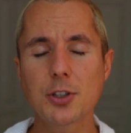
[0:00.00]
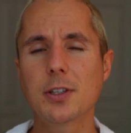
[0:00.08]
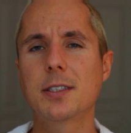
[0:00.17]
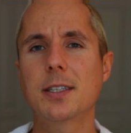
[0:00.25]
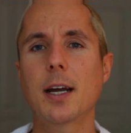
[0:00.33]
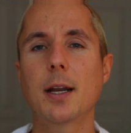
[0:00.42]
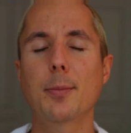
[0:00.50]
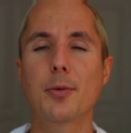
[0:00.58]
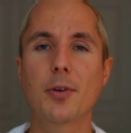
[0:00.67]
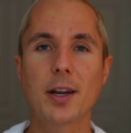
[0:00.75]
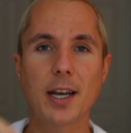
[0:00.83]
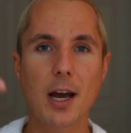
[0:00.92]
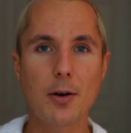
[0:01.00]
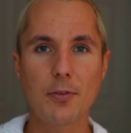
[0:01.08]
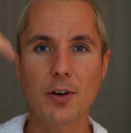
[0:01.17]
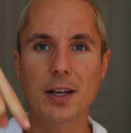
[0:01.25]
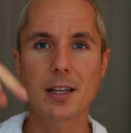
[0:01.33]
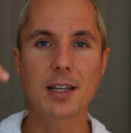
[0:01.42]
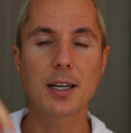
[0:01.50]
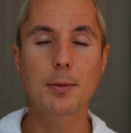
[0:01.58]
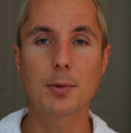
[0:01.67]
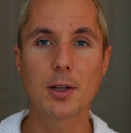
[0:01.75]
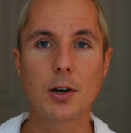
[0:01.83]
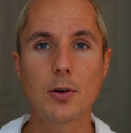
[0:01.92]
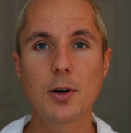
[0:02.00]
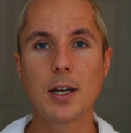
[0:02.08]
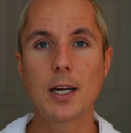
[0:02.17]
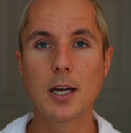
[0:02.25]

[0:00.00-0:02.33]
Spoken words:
you can sign up right now by the link below.